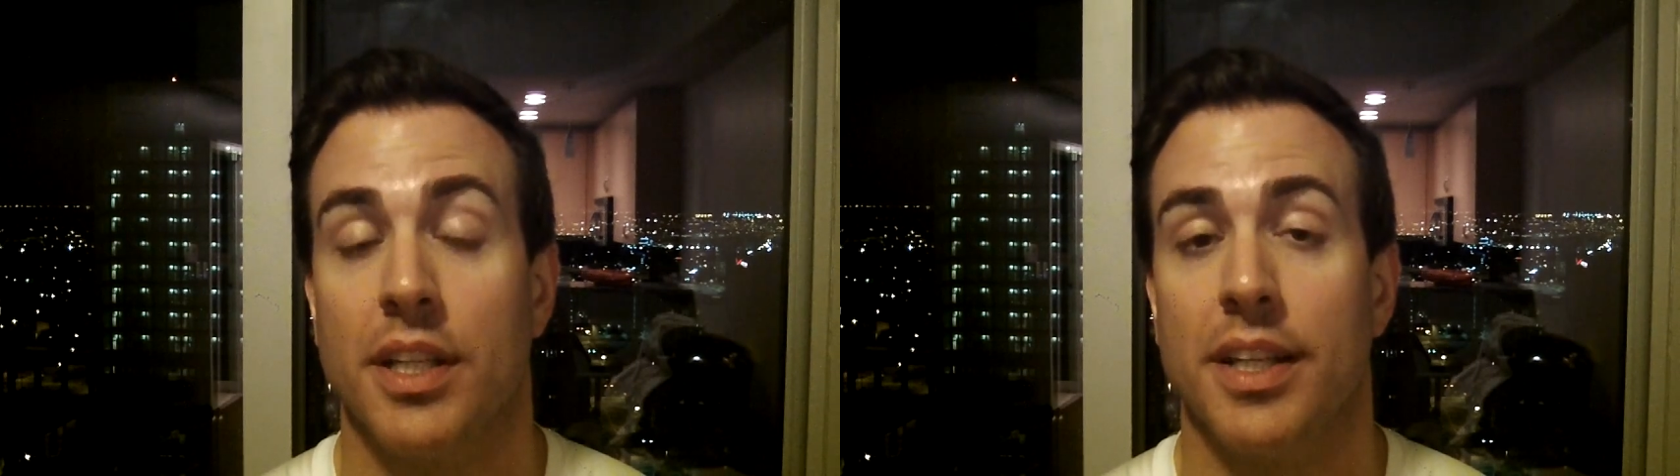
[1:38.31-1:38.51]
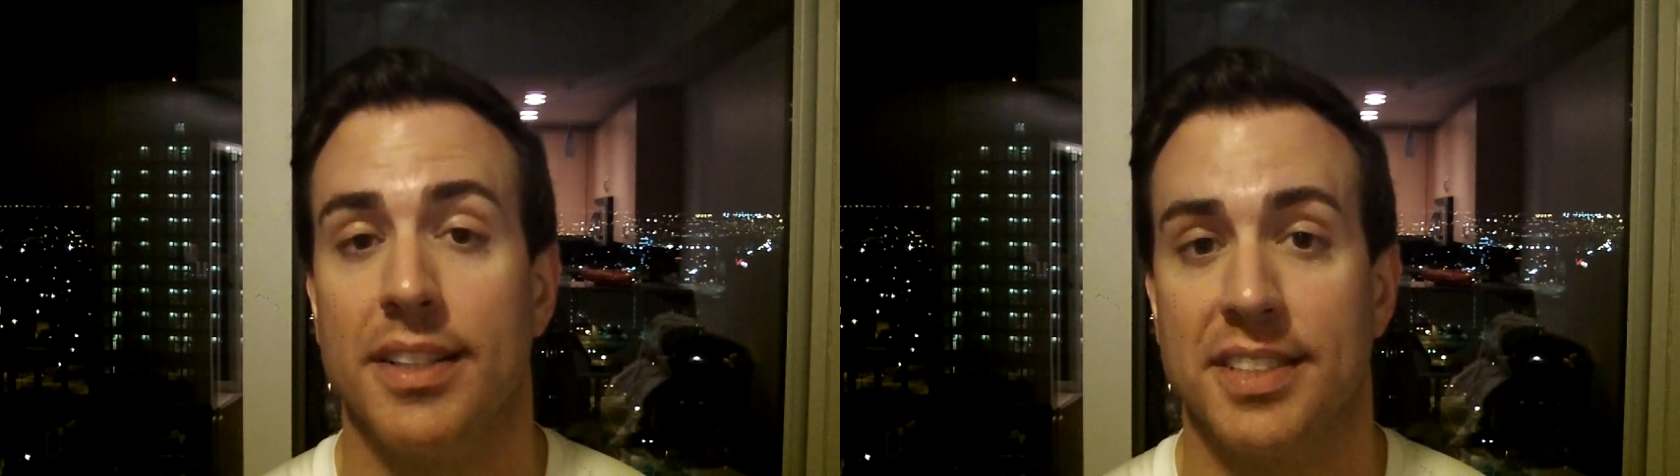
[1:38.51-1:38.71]

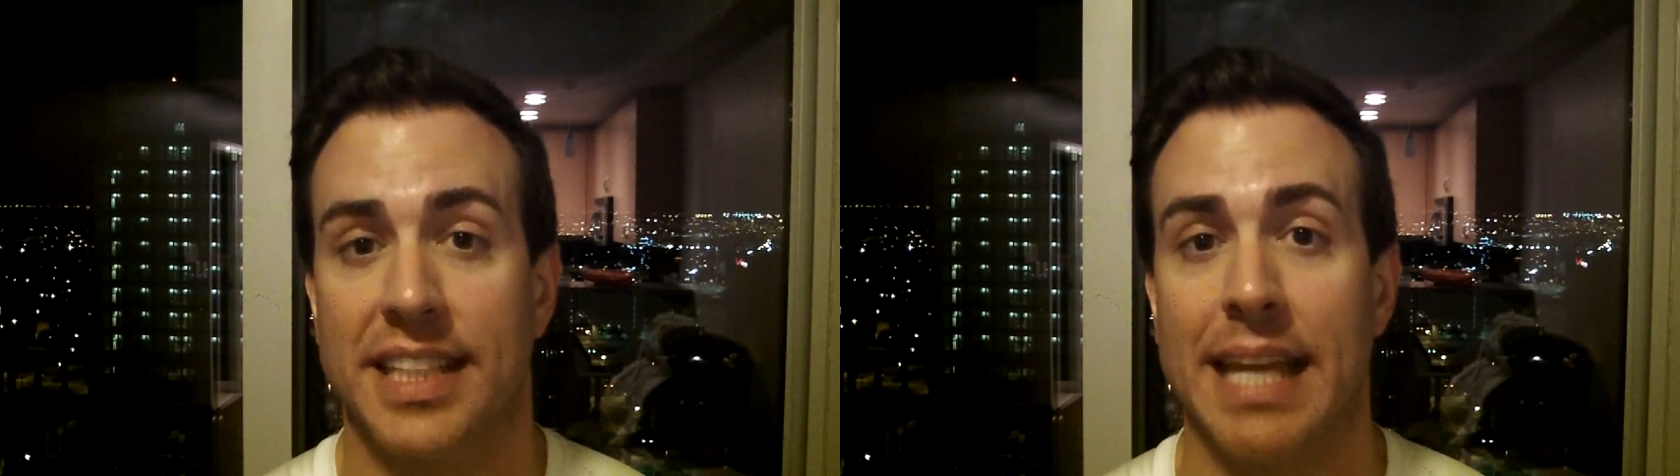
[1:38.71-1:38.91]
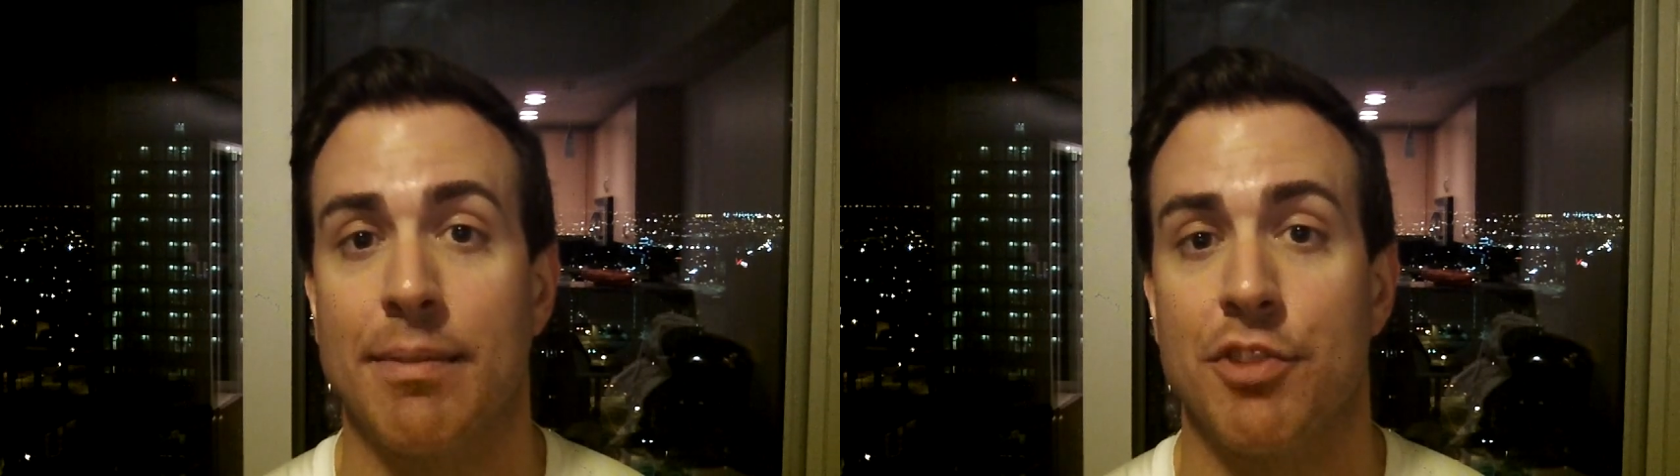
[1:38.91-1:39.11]
It's a
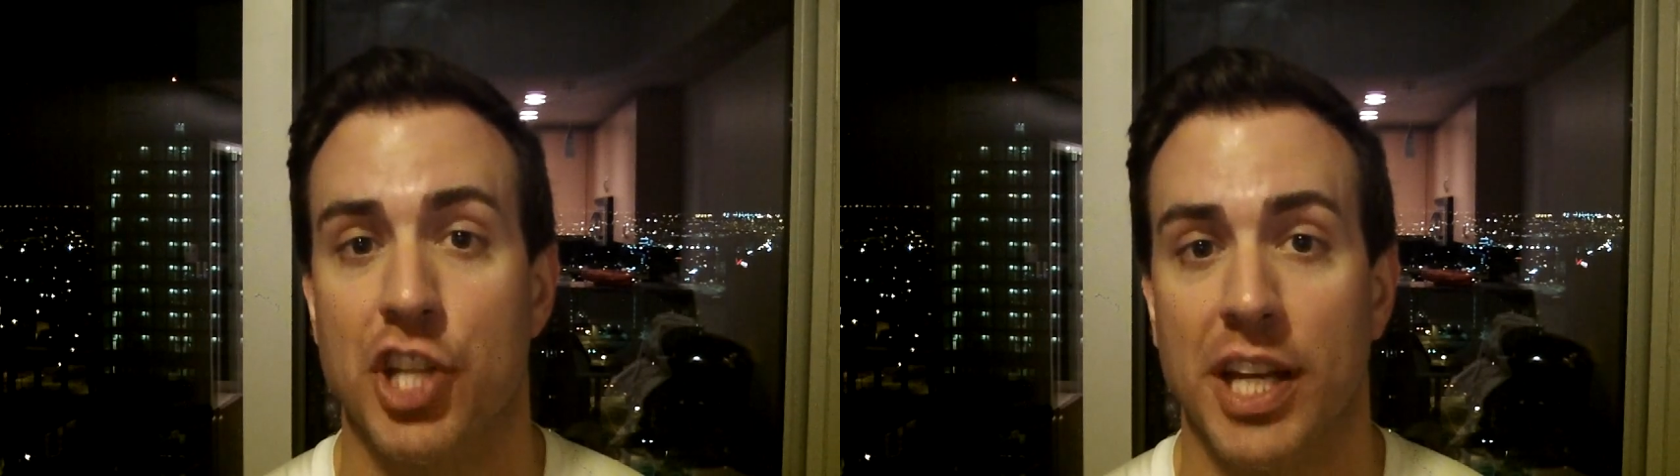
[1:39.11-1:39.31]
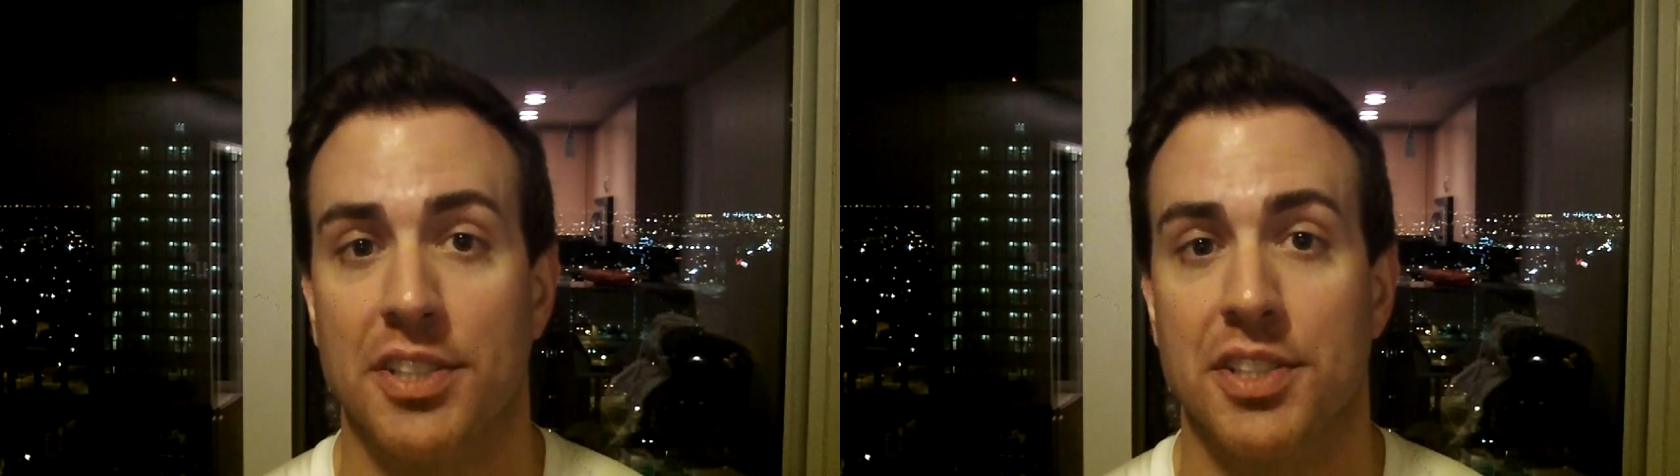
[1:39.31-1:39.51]
game of
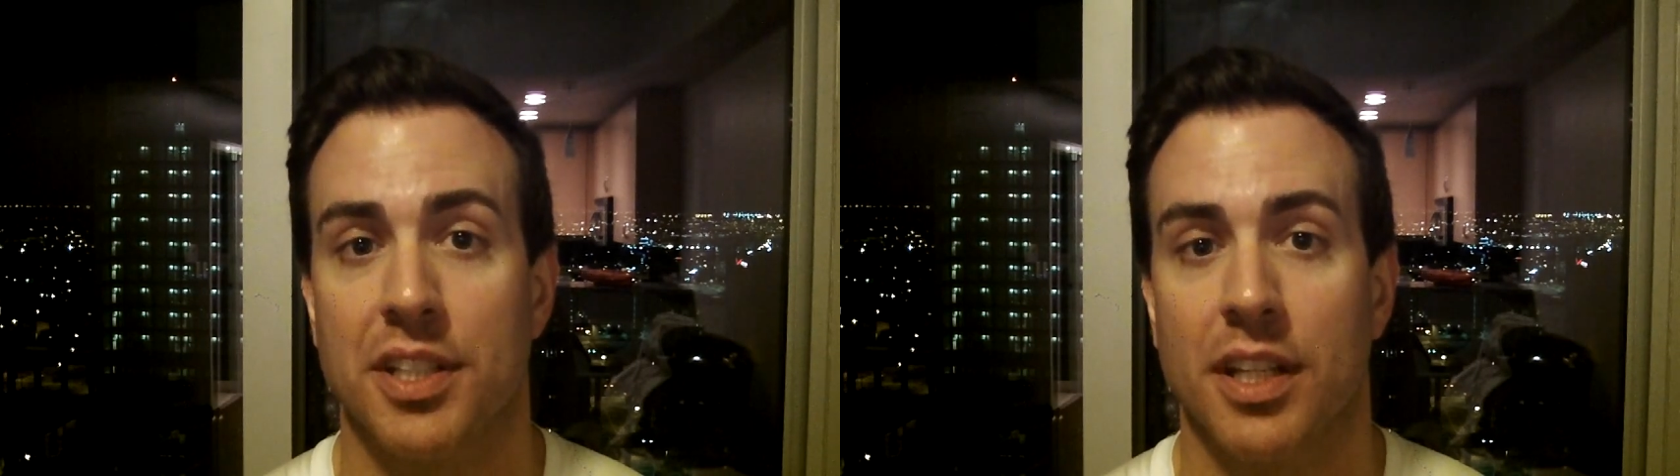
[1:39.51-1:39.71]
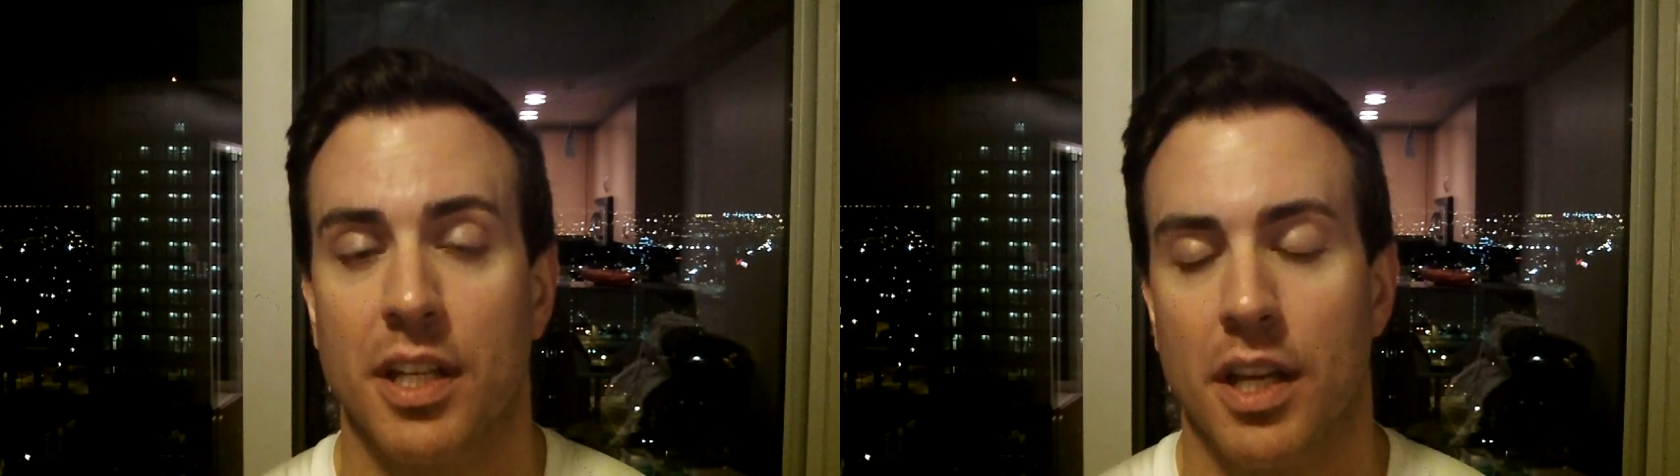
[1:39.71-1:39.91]
chess.